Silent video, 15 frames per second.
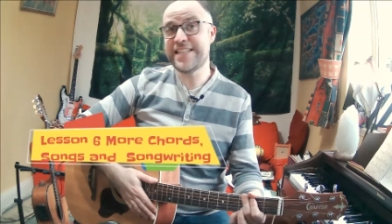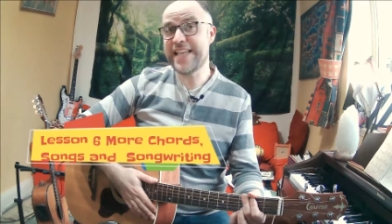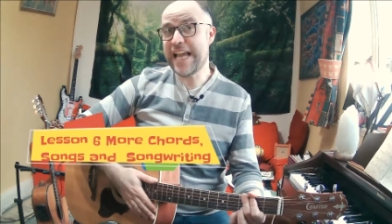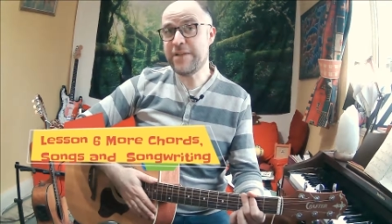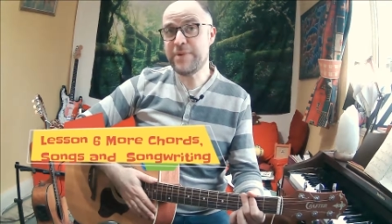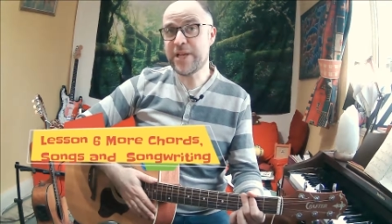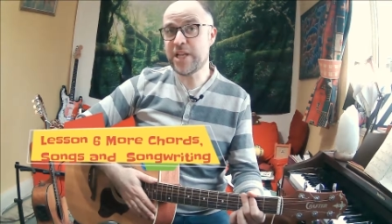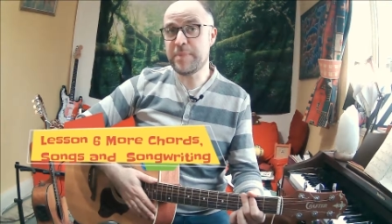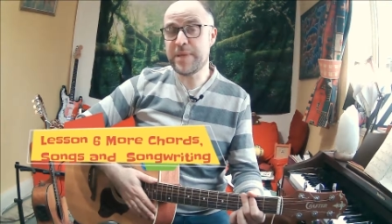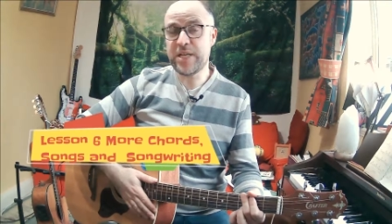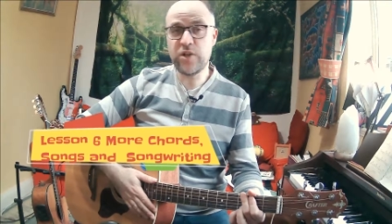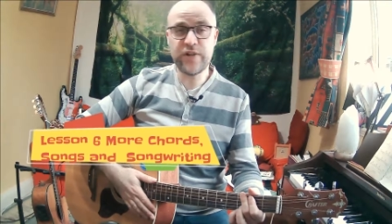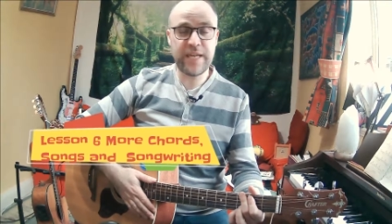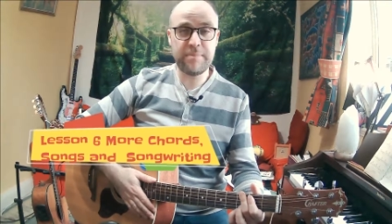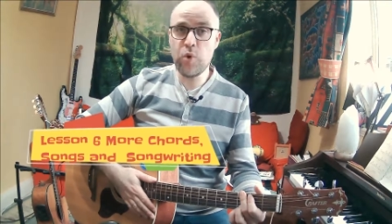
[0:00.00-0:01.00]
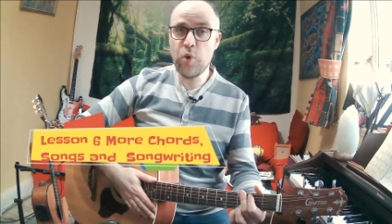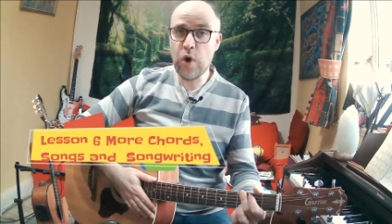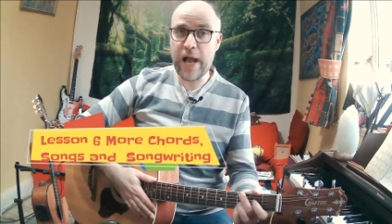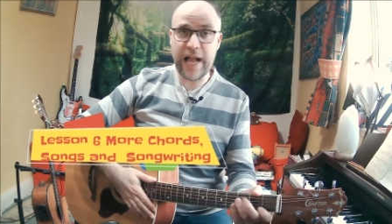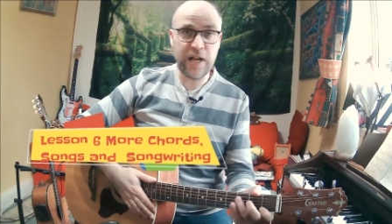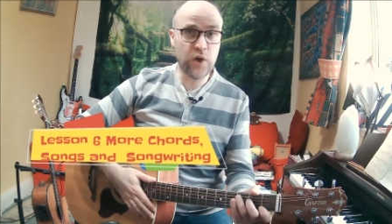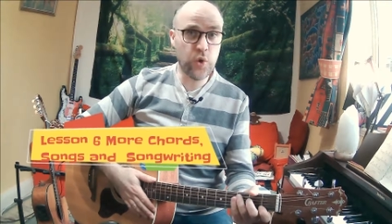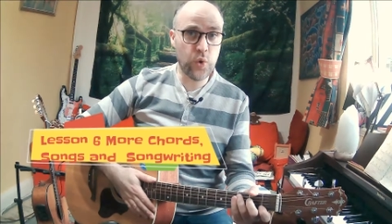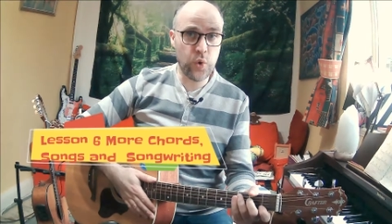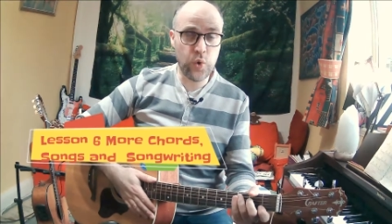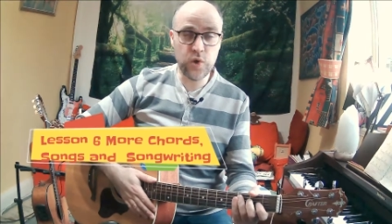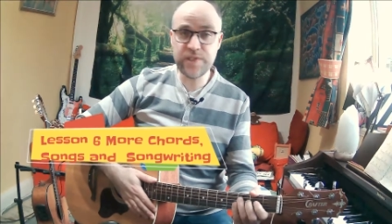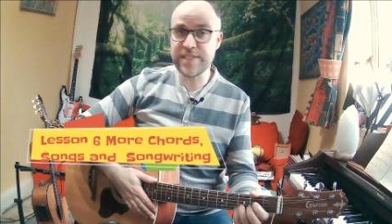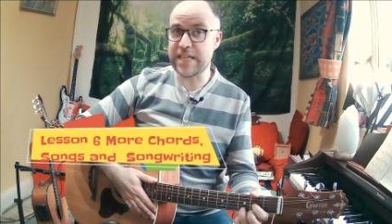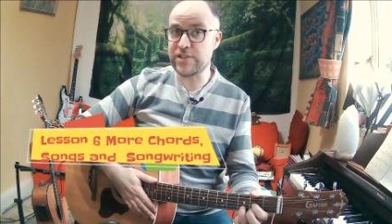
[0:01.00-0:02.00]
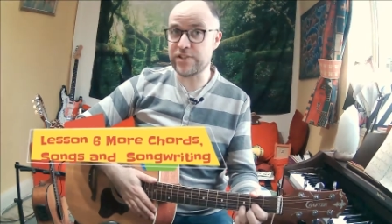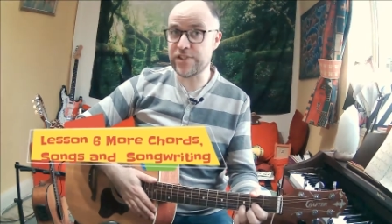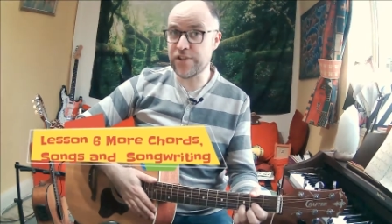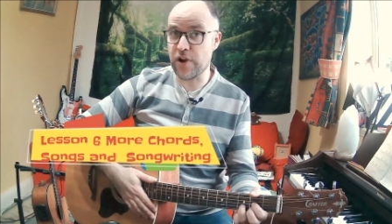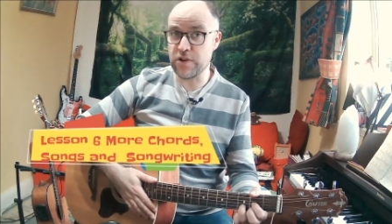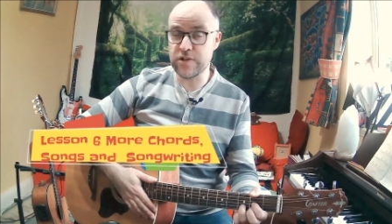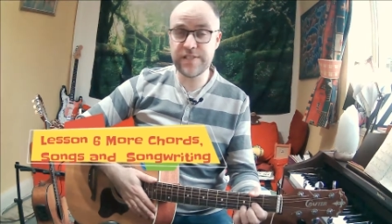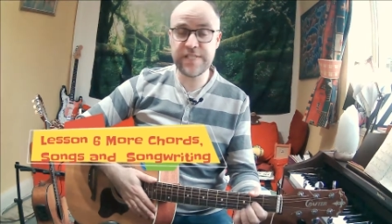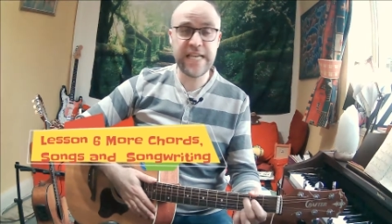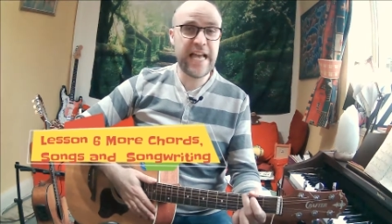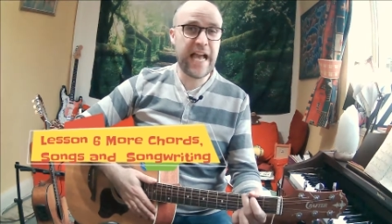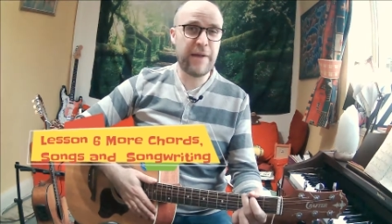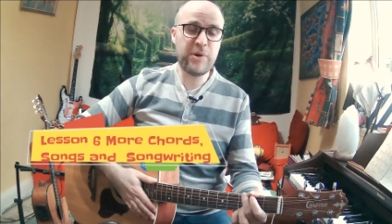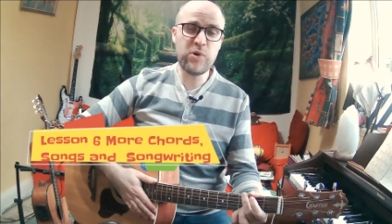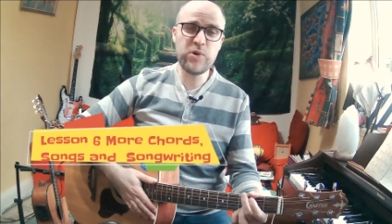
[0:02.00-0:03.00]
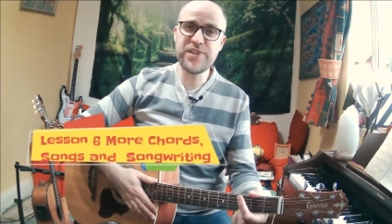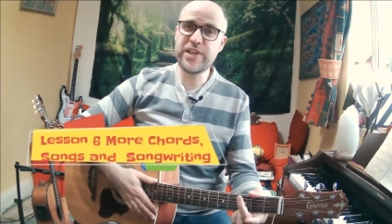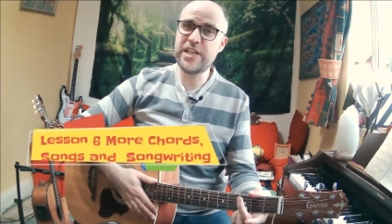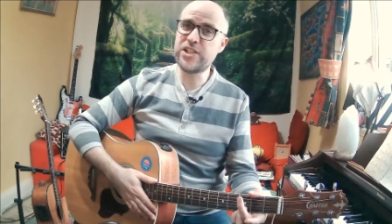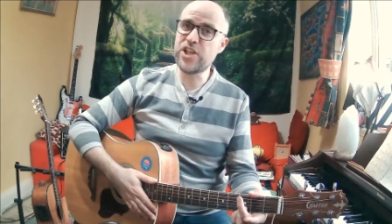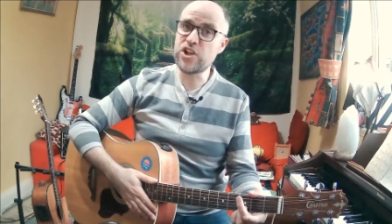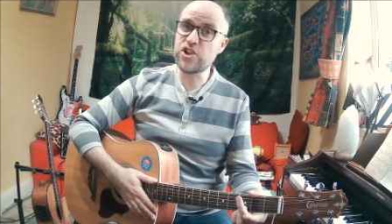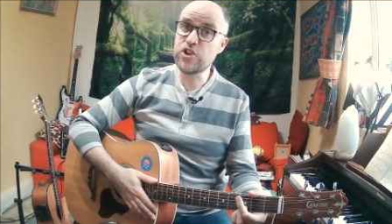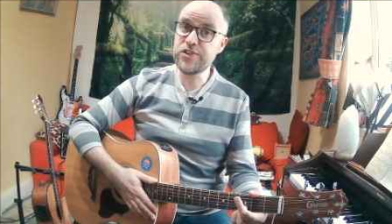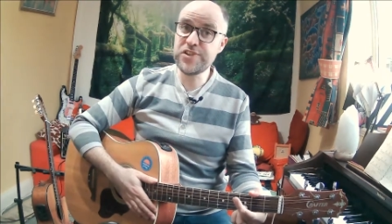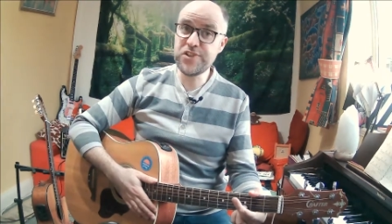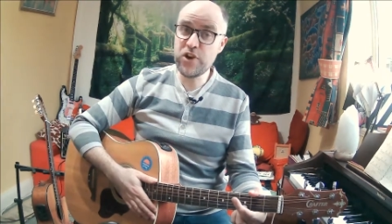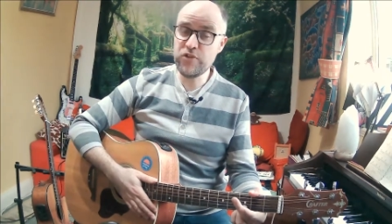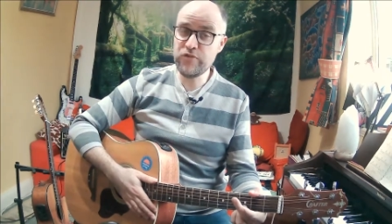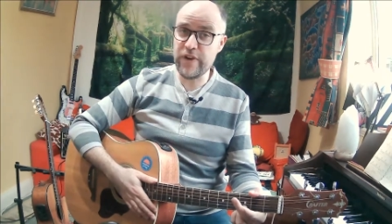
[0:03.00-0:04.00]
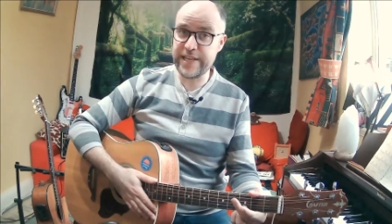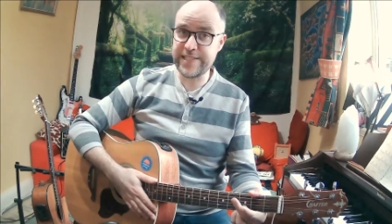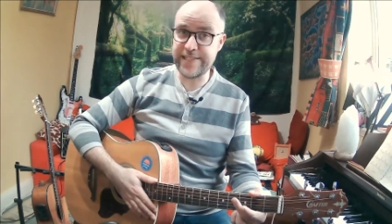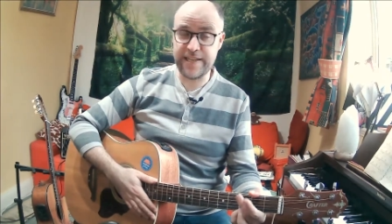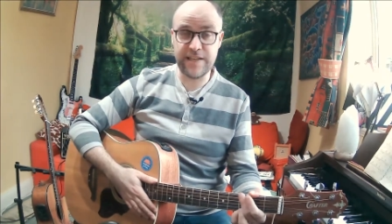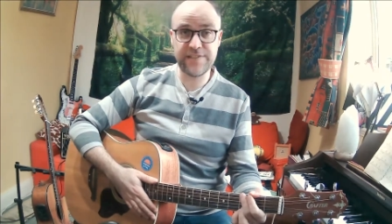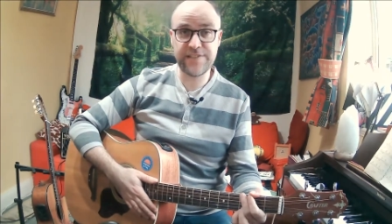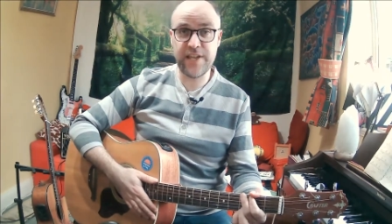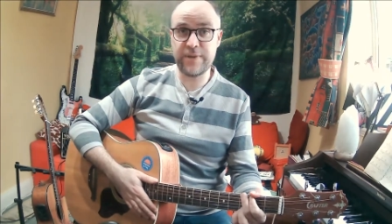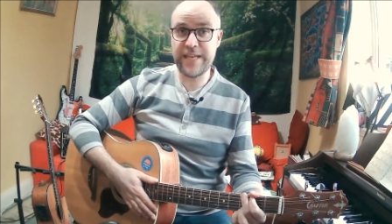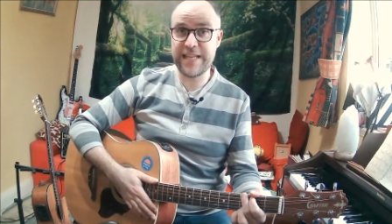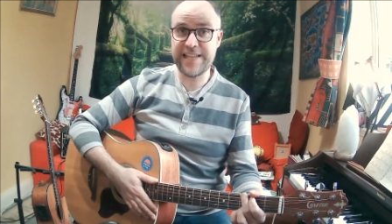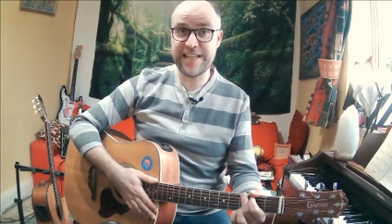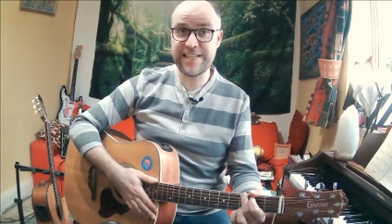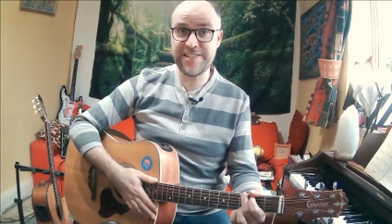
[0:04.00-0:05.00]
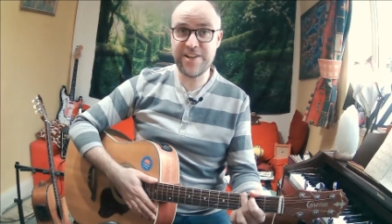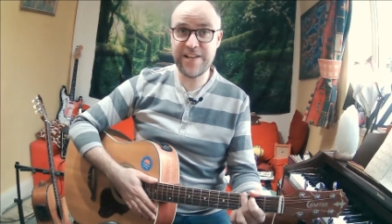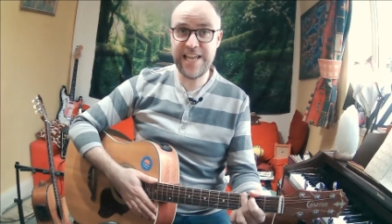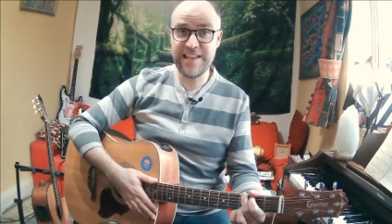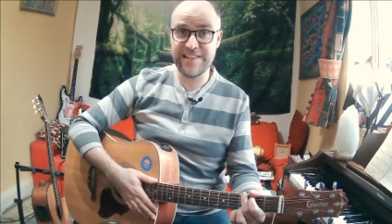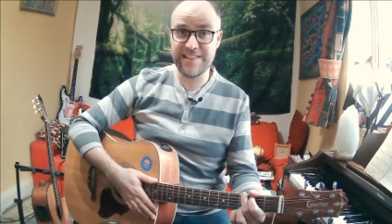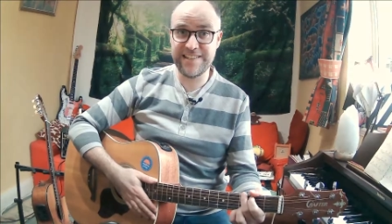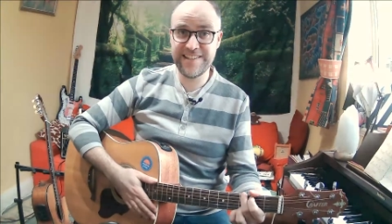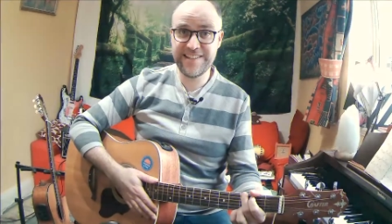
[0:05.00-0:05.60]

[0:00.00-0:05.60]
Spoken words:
Today we're going to be looking more at chords and songs, and we're also going to touch on songwriting, so let's get